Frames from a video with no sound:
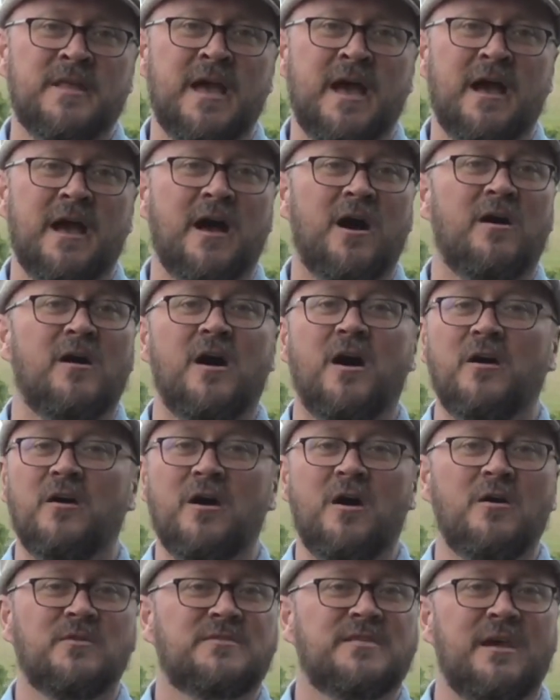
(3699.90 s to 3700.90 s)
Yeah,
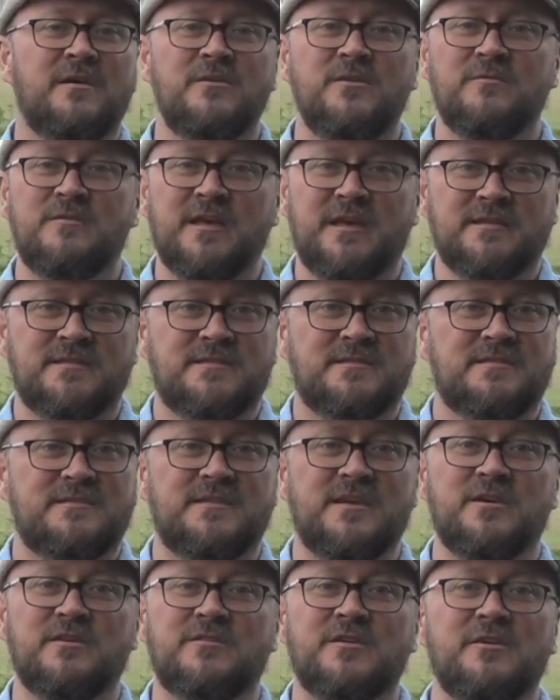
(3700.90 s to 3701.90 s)
I'll tell you
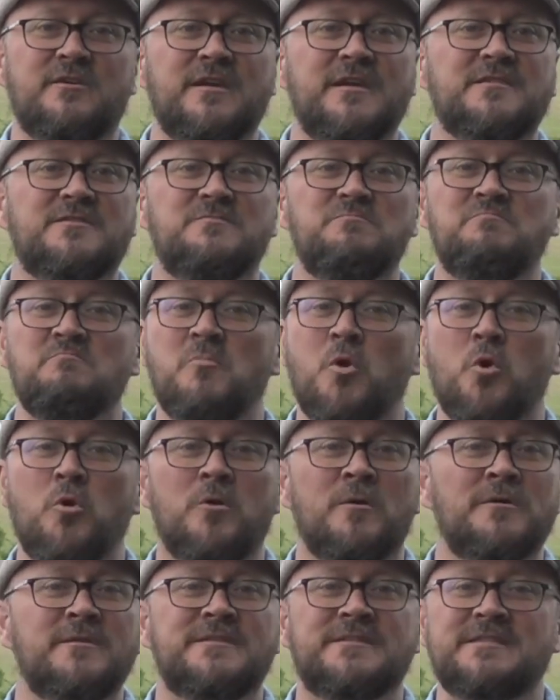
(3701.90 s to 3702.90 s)
this. There is
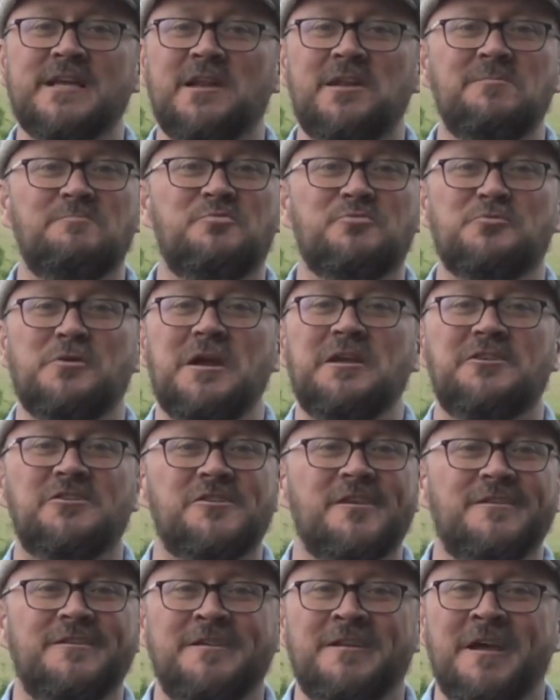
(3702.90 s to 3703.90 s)
more
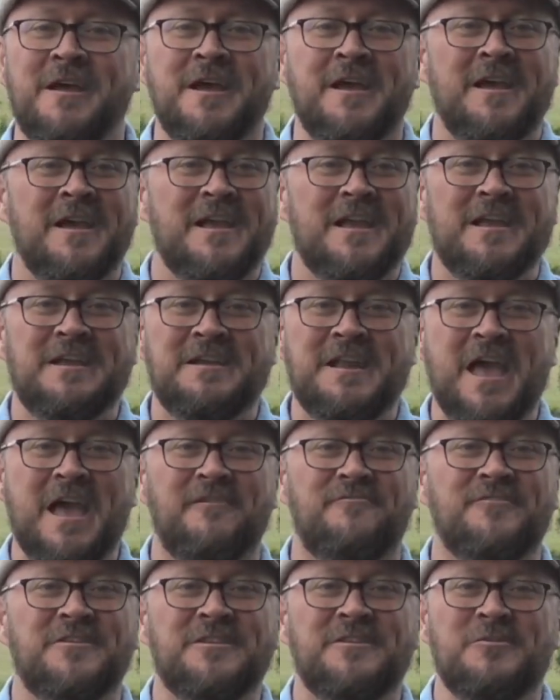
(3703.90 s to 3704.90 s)
celebration in
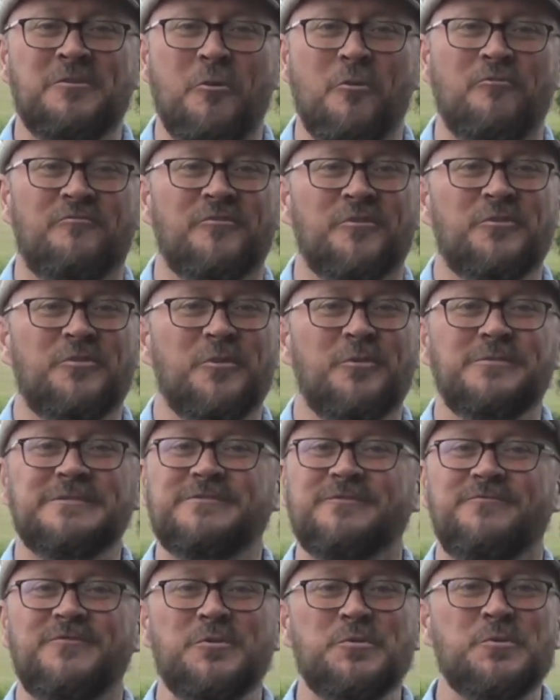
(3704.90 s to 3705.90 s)
heaven over
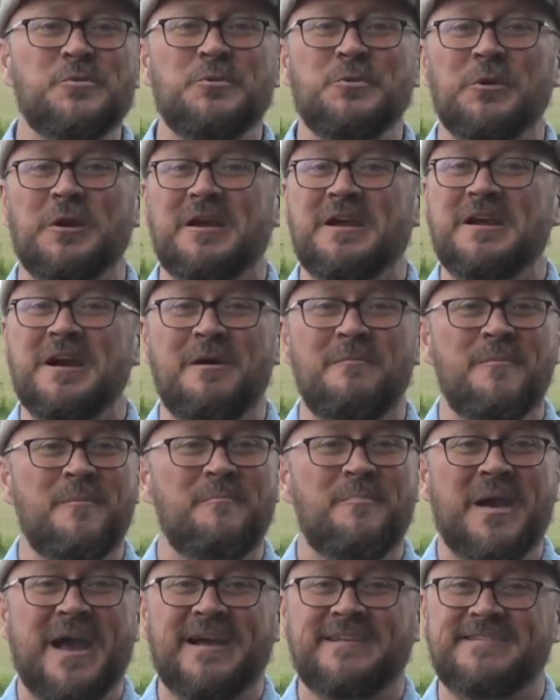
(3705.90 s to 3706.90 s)
those of you who are
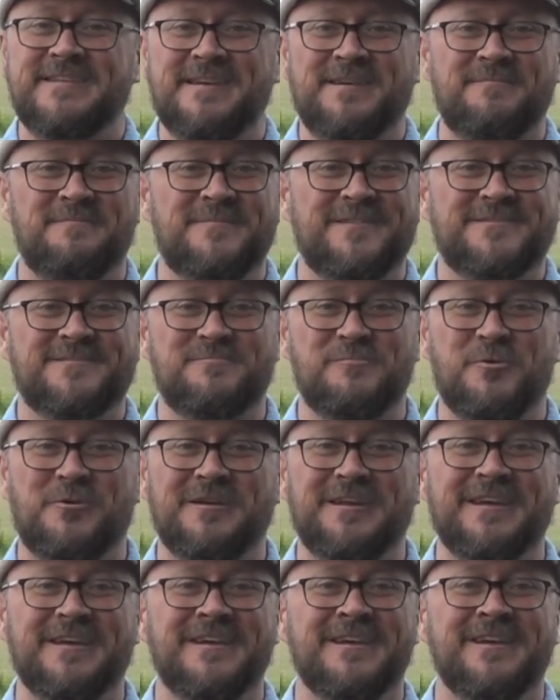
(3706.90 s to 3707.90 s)
coming back to Him this
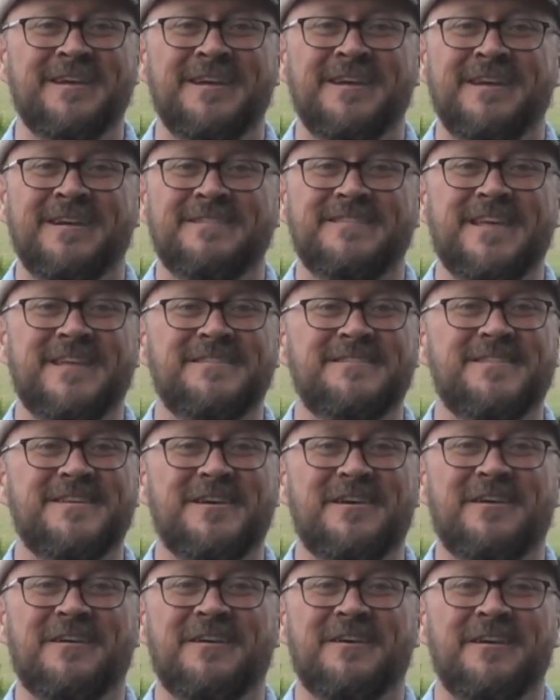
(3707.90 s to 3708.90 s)
morning than
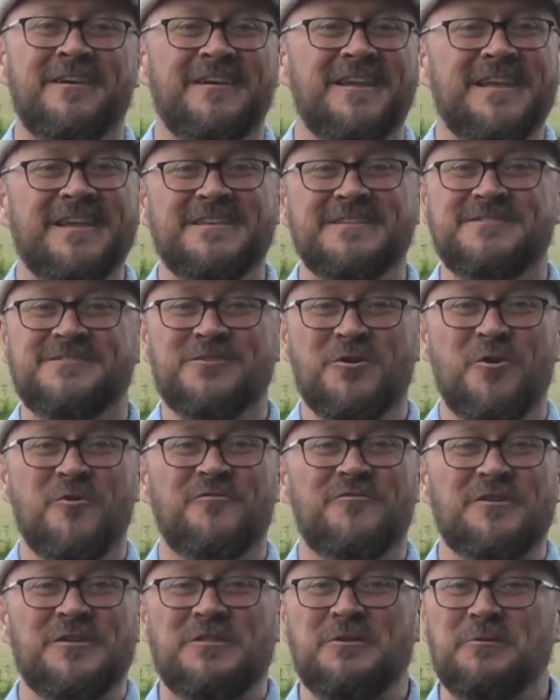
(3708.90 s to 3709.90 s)
there is
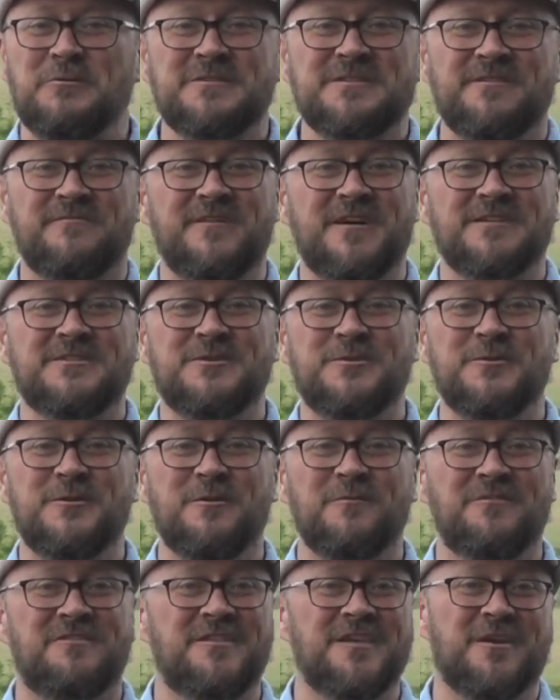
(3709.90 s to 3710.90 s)
over those of us who
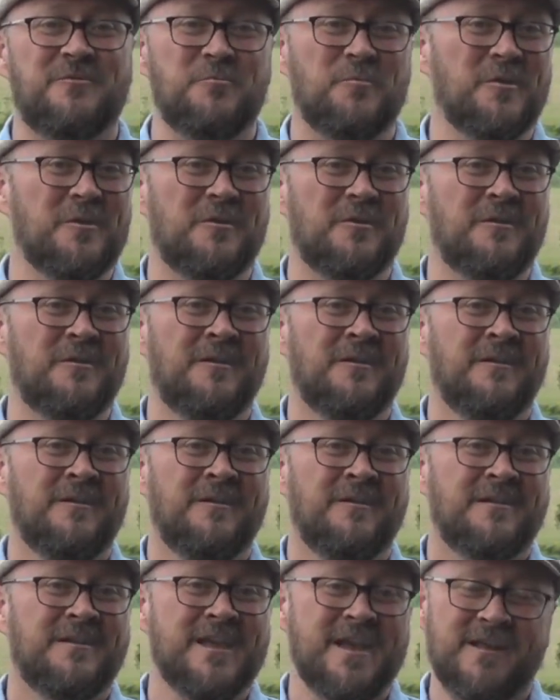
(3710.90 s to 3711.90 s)
don't think we're
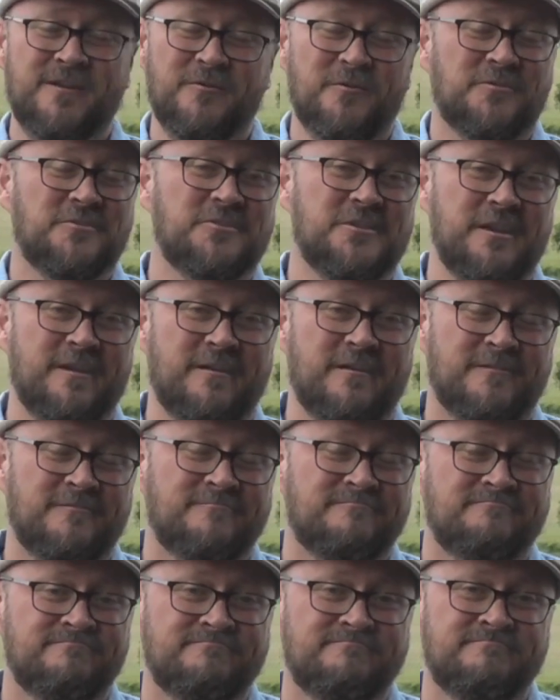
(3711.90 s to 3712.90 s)
getting our
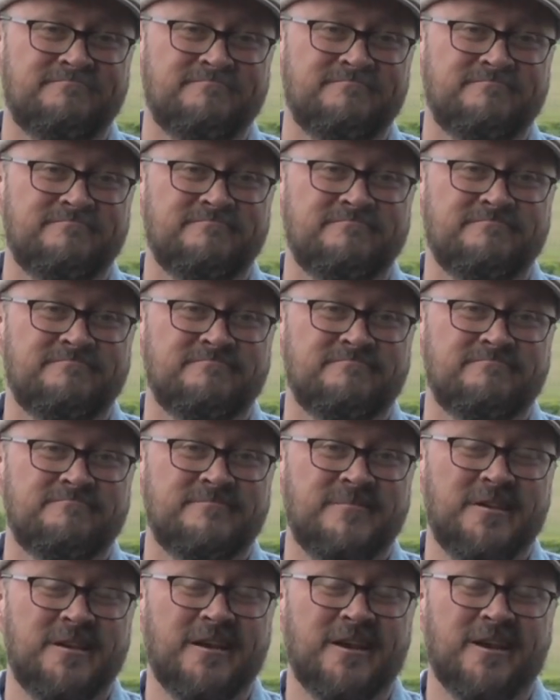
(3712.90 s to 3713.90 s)
share.
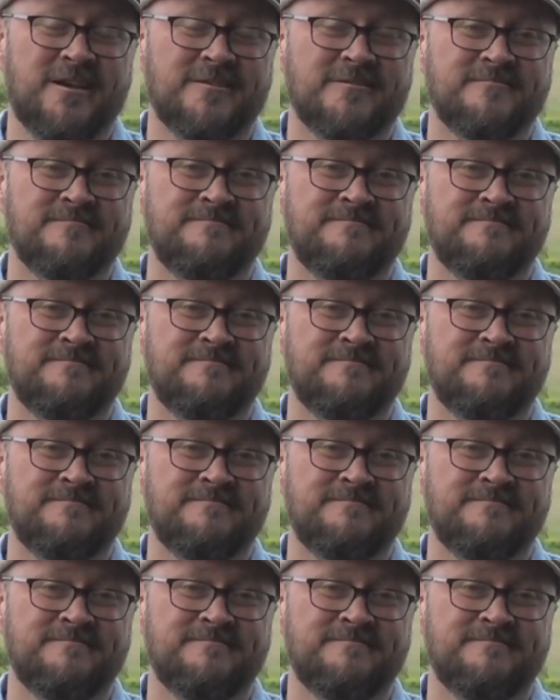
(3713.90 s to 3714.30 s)
Yeah.